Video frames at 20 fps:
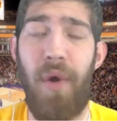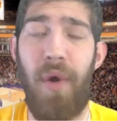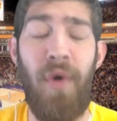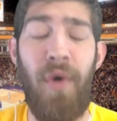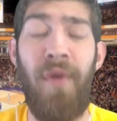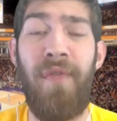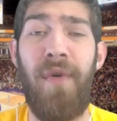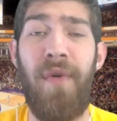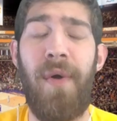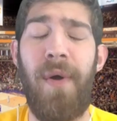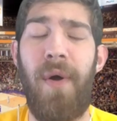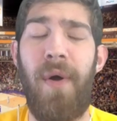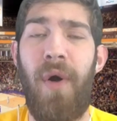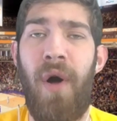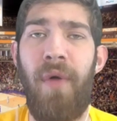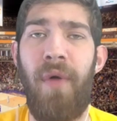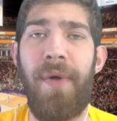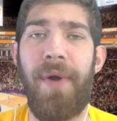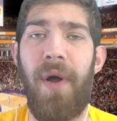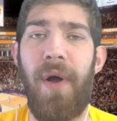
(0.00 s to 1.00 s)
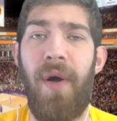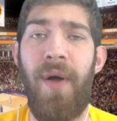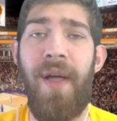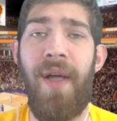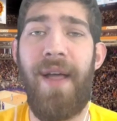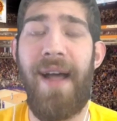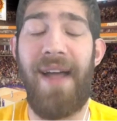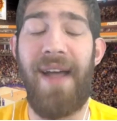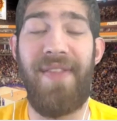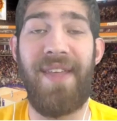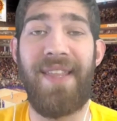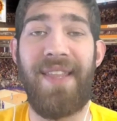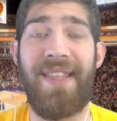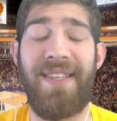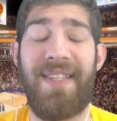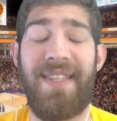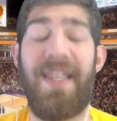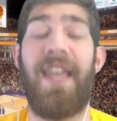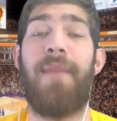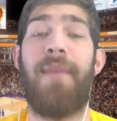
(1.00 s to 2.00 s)
Overall, all in all, I think
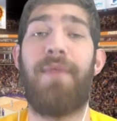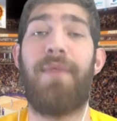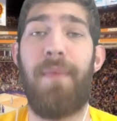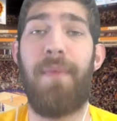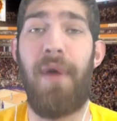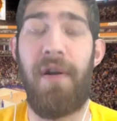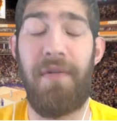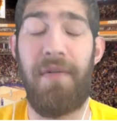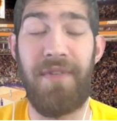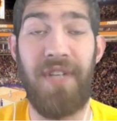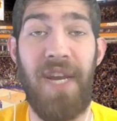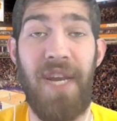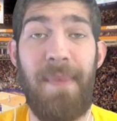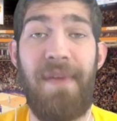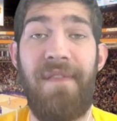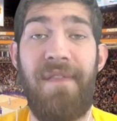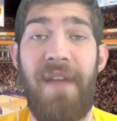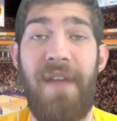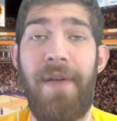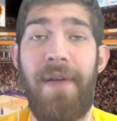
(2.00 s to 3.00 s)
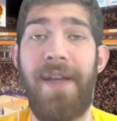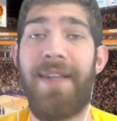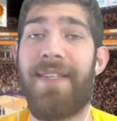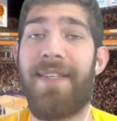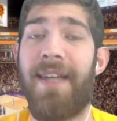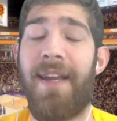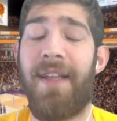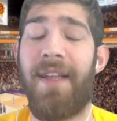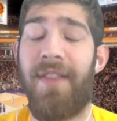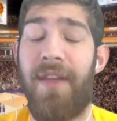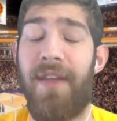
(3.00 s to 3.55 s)
this game tomorrow is going to be very exciting.